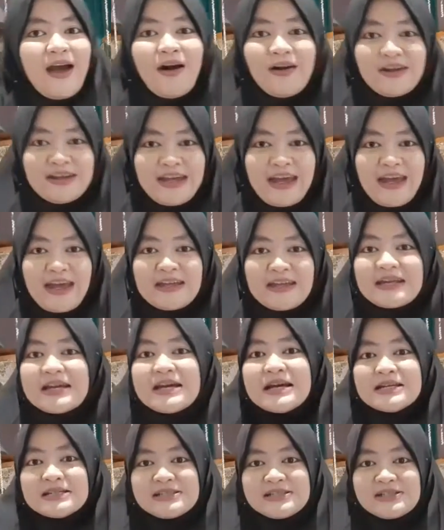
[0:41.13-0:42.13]
Okay,
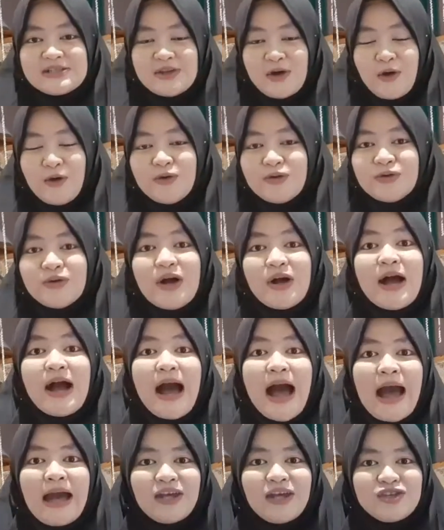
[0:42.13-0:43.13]
so
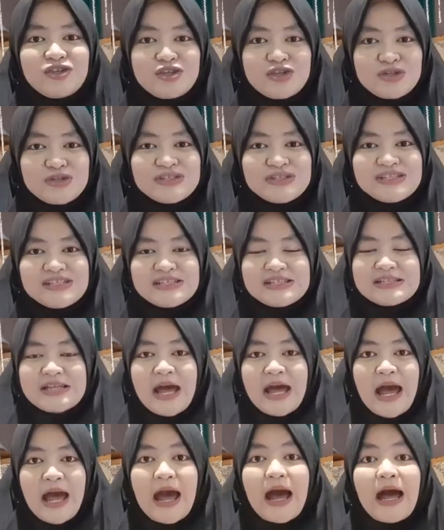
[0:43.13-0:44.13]
I choose
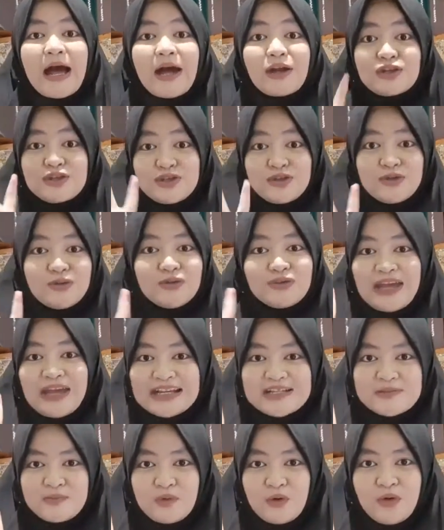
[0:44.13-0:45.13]
two
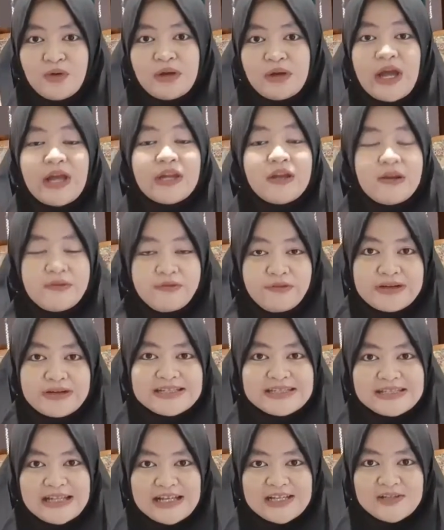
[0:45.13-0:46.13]
textbooks. The
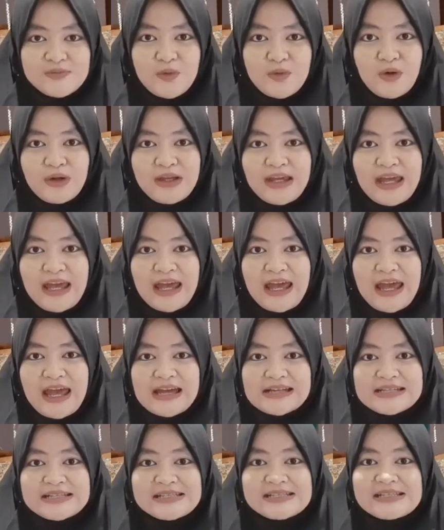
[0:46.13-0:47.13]
first textbook
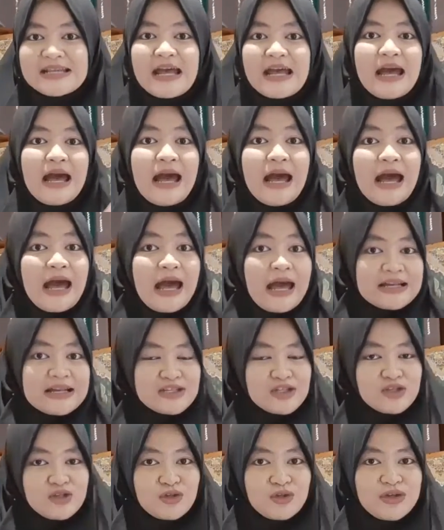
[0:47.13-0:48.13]
is
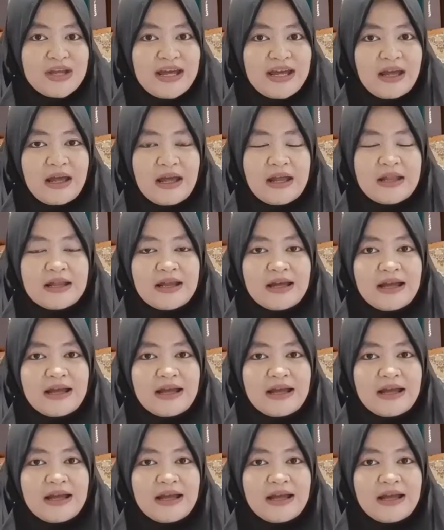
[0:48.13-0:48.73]
student